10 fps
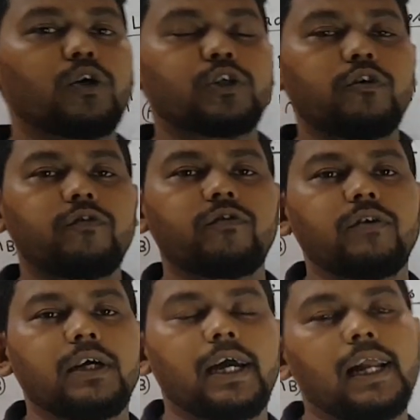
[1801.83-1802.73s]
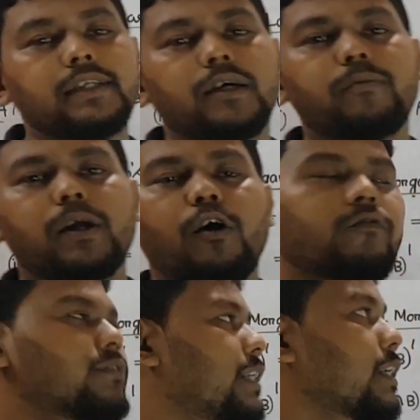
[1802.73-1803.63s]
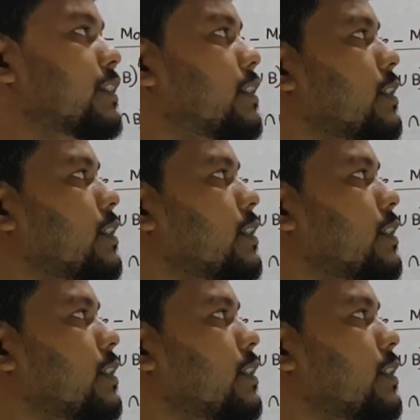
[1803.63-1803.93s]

of algebra of sets.